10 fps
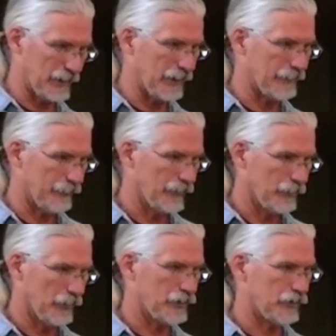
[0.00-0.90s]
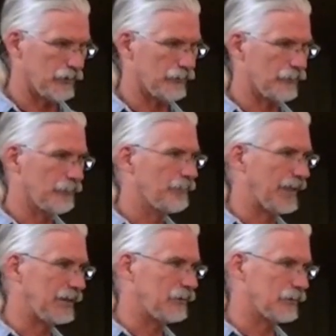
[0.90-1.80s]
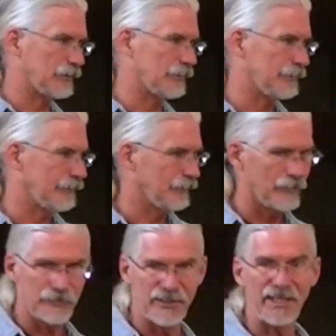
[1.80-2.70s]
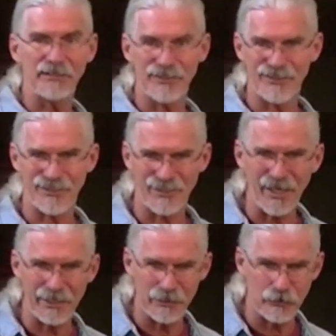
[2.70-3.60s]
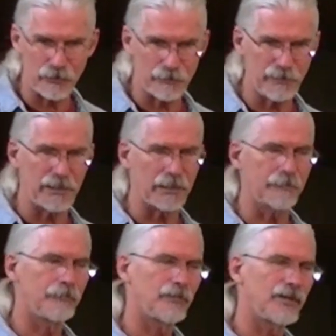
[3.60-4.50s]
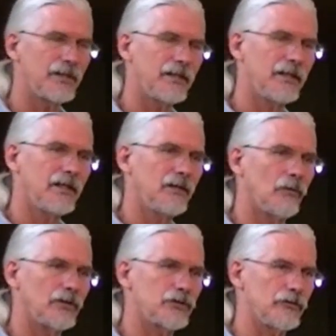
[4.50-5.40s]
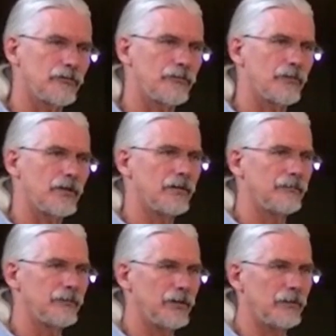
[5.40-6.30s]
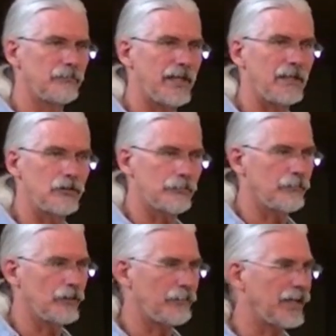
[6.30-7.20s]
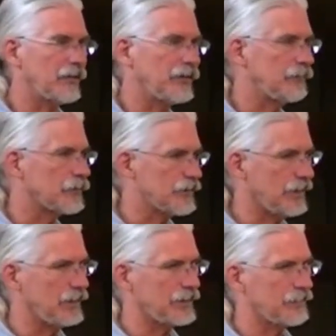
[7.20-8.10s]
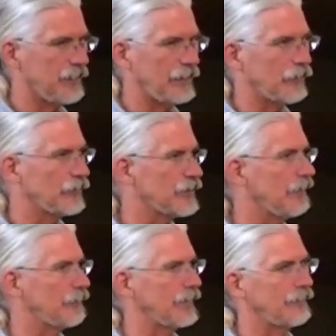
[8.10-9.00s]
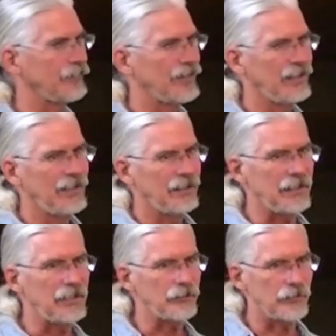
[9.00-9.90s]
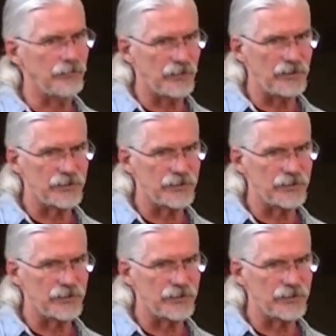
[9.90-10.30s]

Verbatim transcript: of there once you've paid your debt to society, so to speak, once you've uh, you know paid your, the penalty of your sins by your own suffering. Neither of